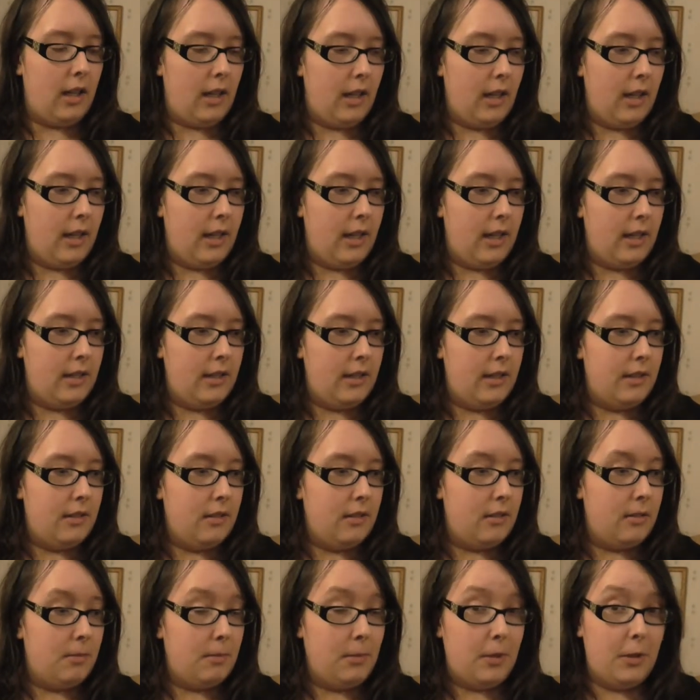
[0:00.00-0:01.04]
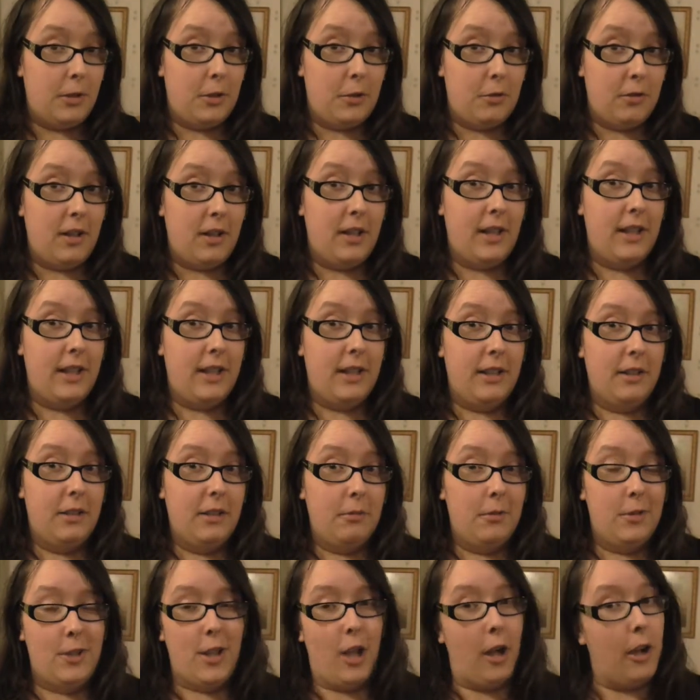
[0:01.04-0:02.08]
And my
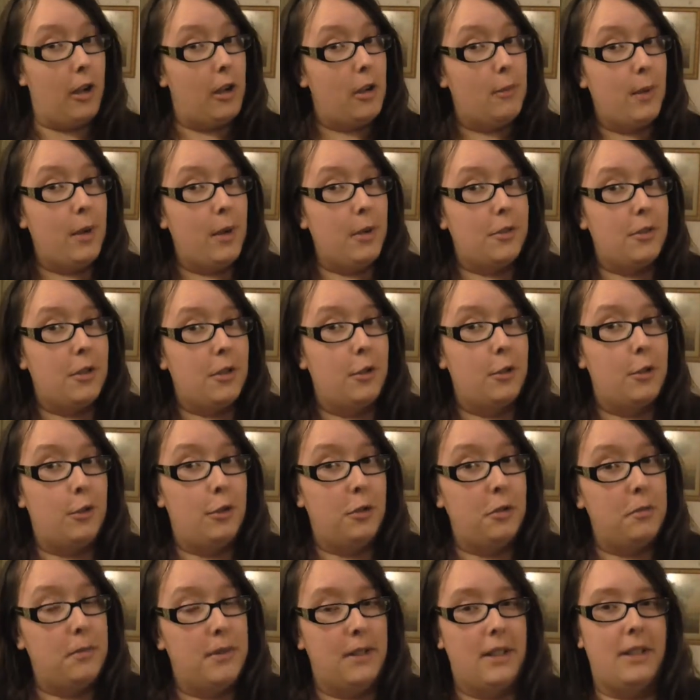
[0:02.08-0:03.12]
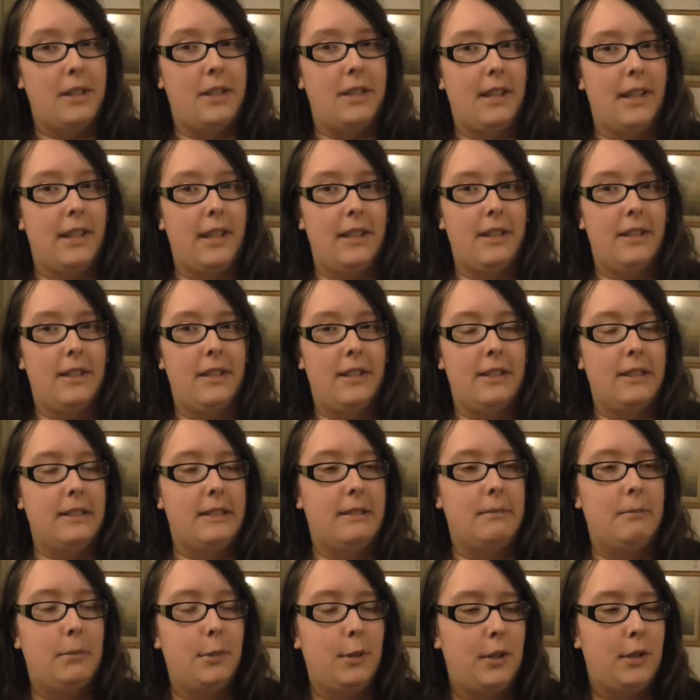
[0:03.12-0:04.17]
train was almost 2 minutes late,
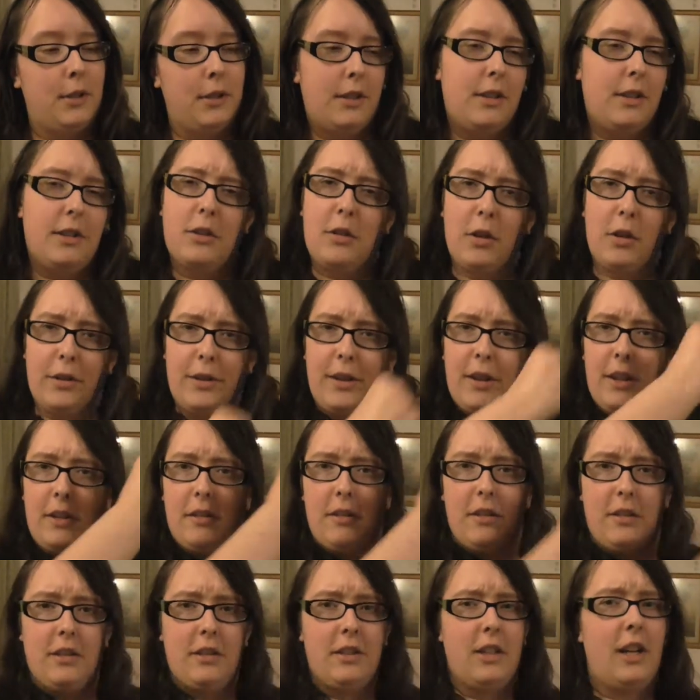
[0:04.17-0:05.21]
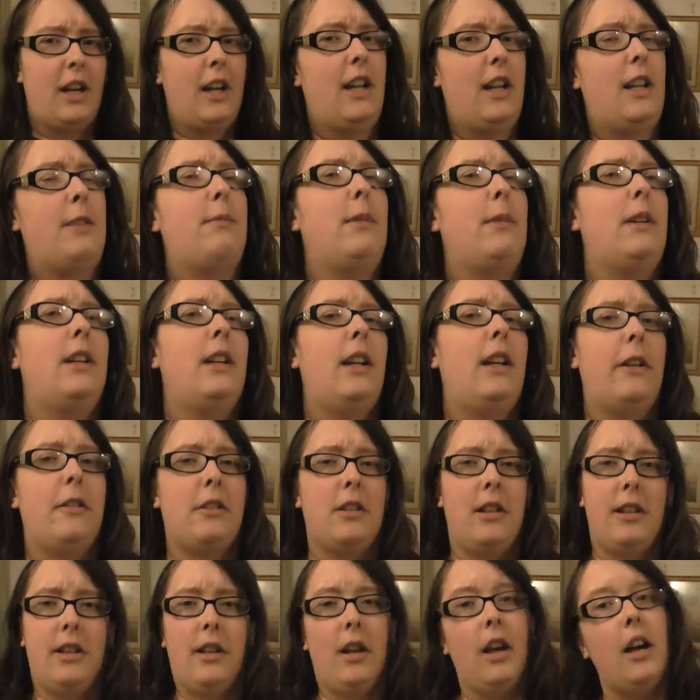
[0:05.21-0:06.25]
but it got there on time. I
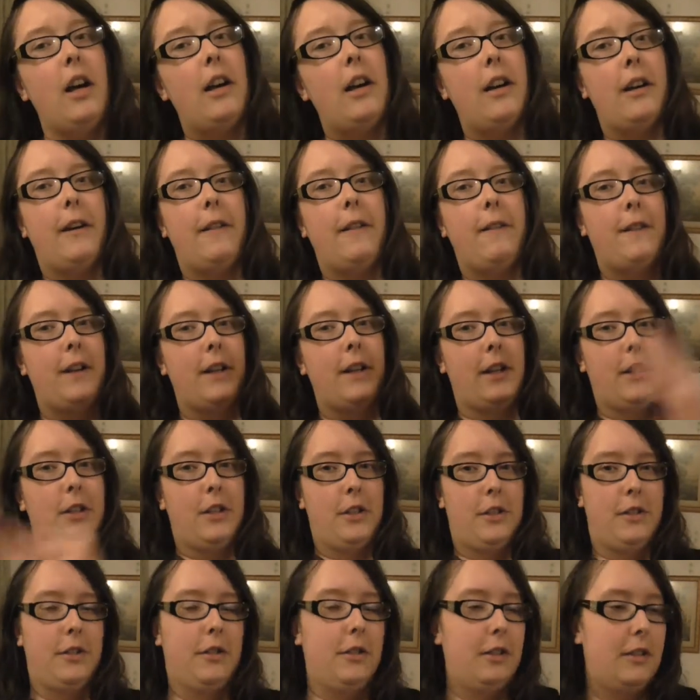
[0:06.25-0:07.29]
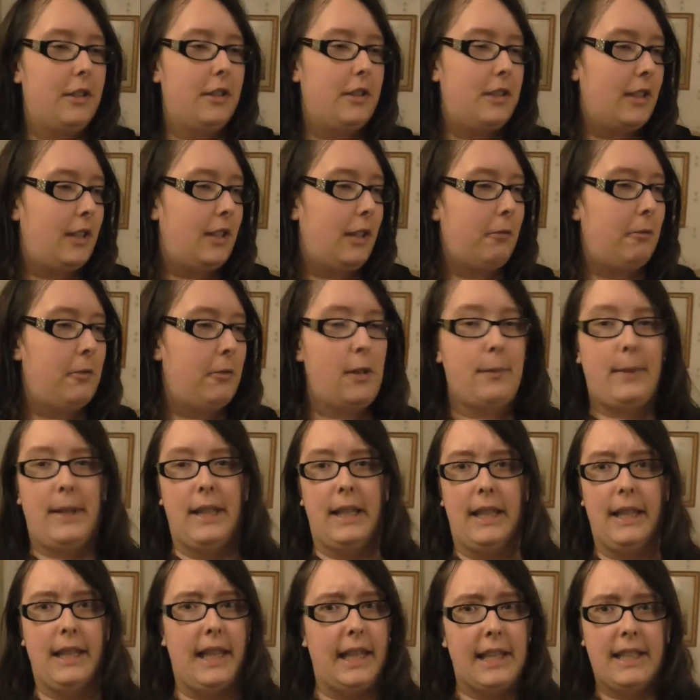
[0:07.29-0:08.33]
was like, thank goodness, I don't want to
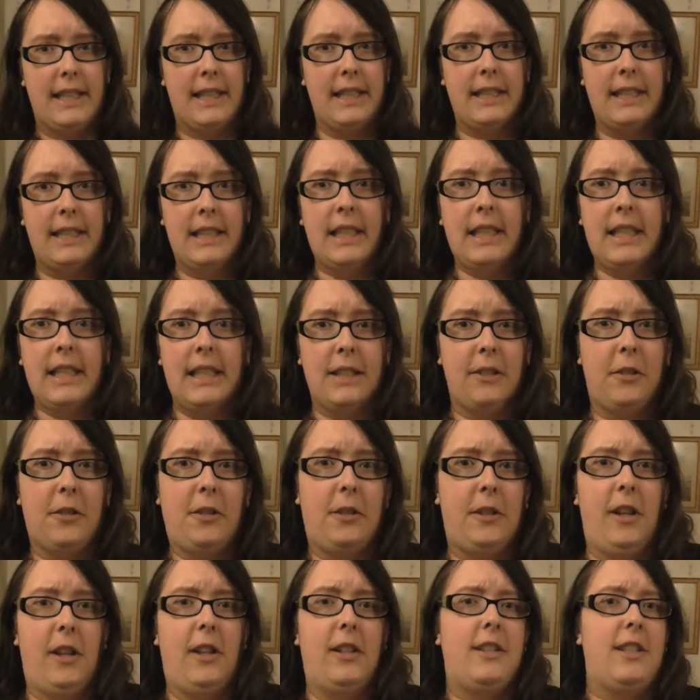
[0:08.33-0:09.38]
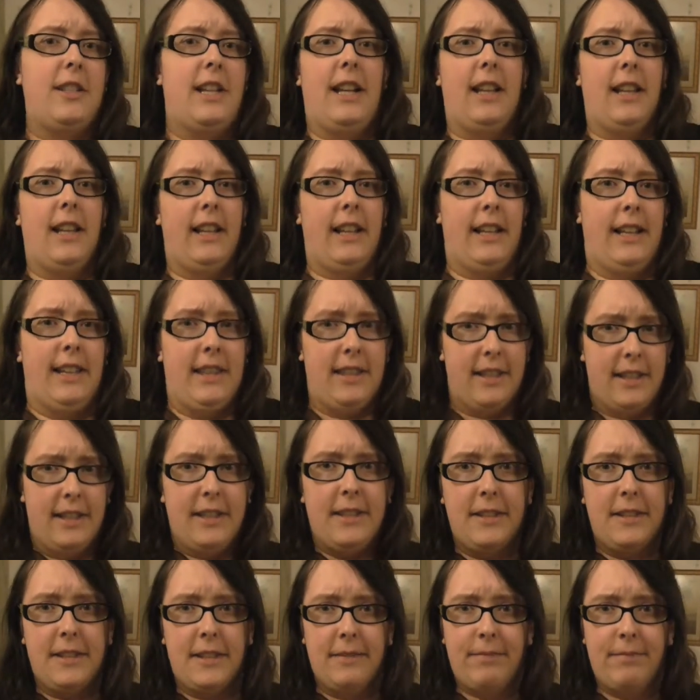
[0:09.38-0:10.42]
be late. Not on a day like
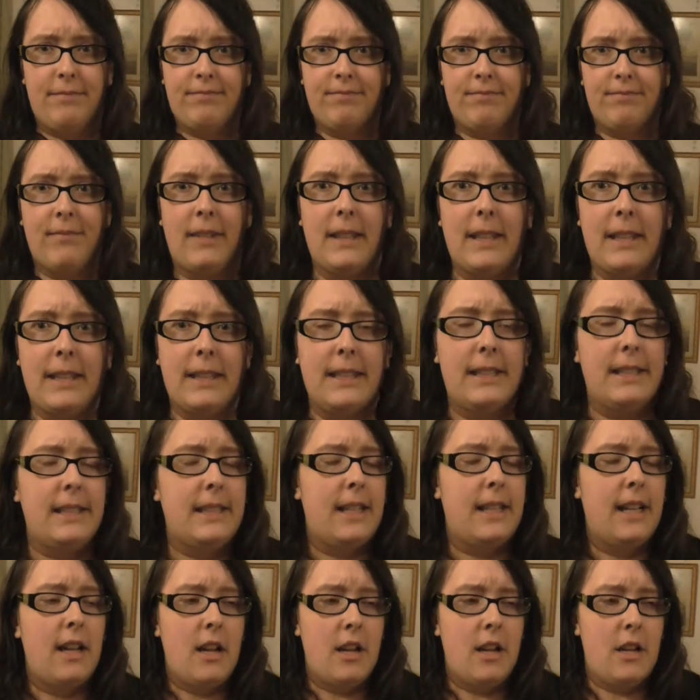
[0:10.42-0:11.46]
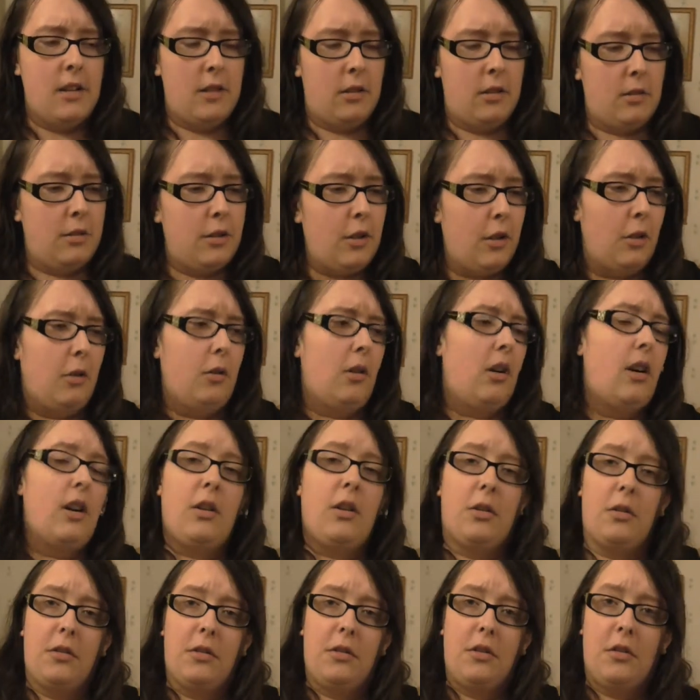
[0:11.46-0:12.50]
this. So,
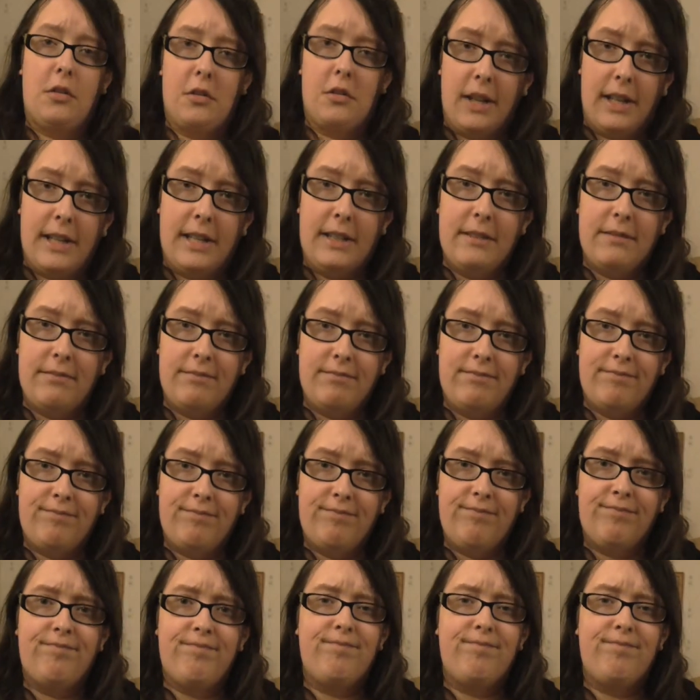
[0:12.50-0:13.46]
I got on the train.